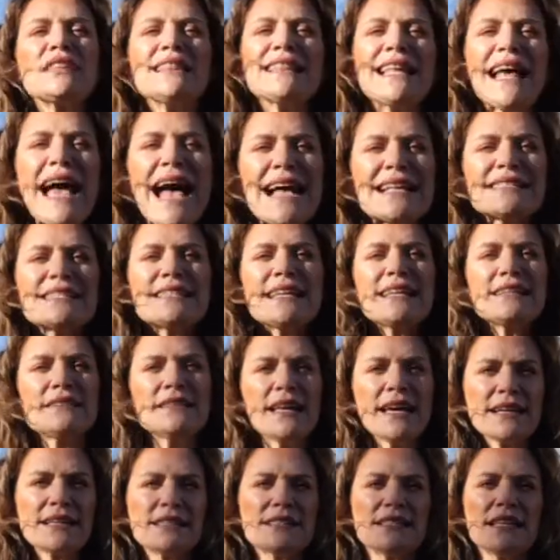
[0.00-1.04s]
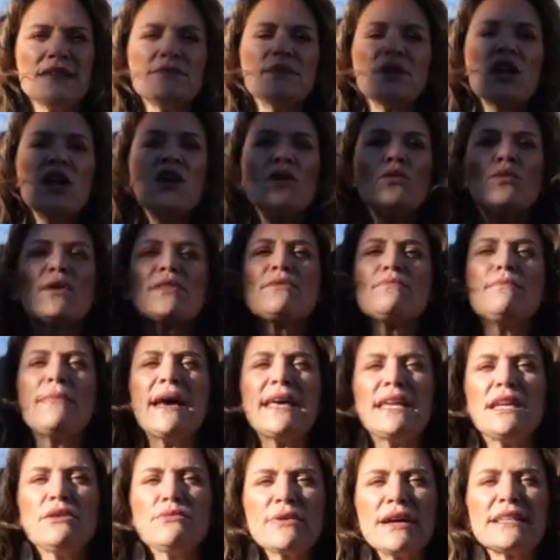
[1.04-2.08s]
a lasting legacy, with
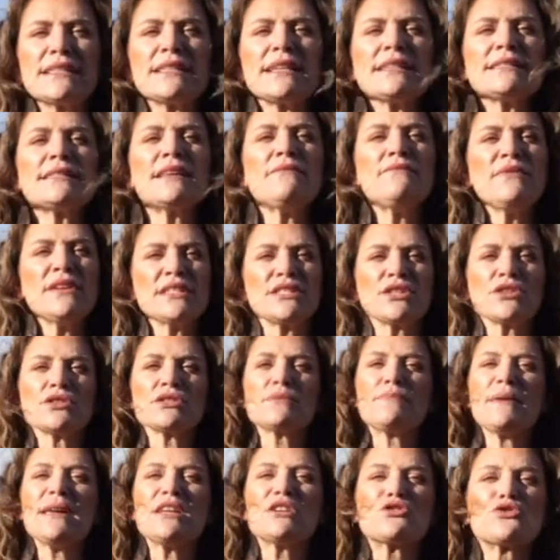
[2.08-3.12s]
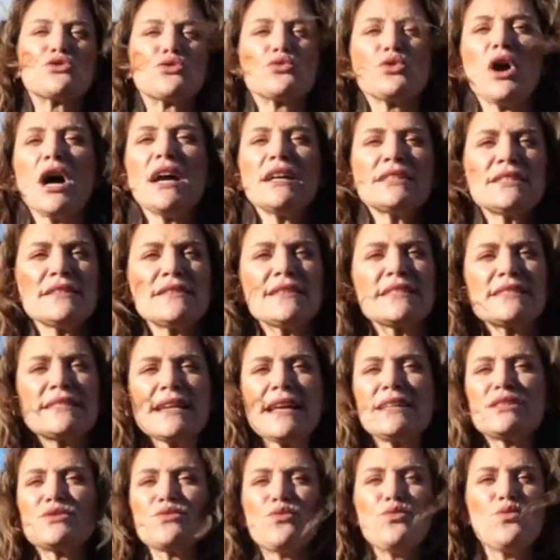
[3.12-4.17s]
many residents and visitors being drawn to the
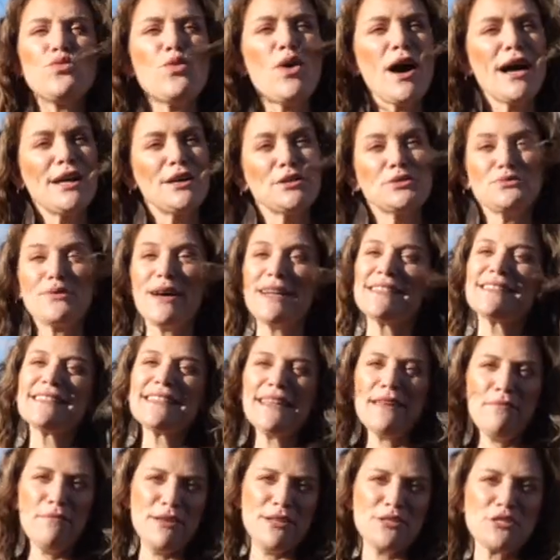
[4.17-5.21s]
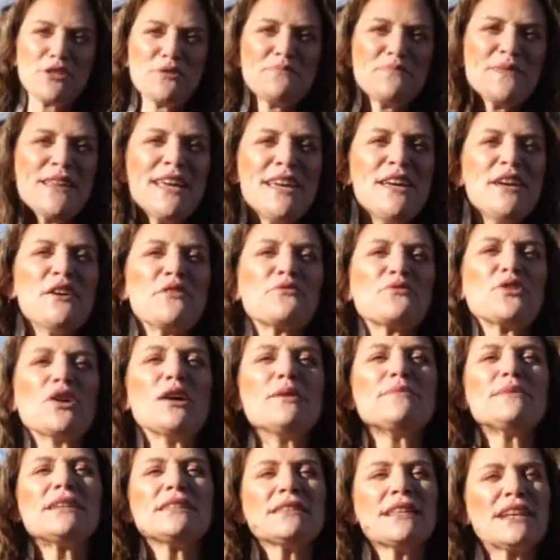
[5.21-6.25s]
state's Wild West image.
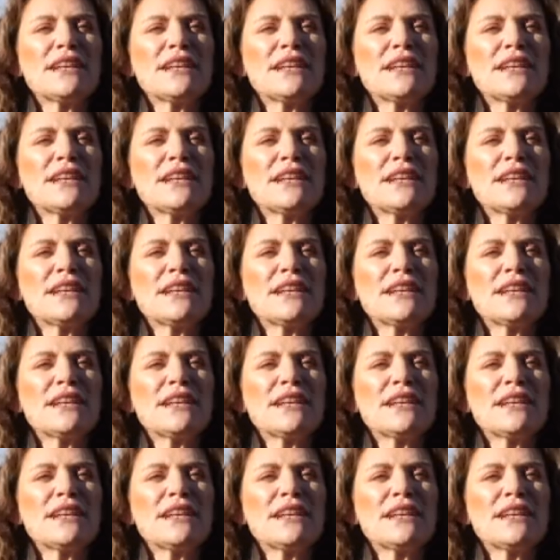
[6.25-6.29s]
From the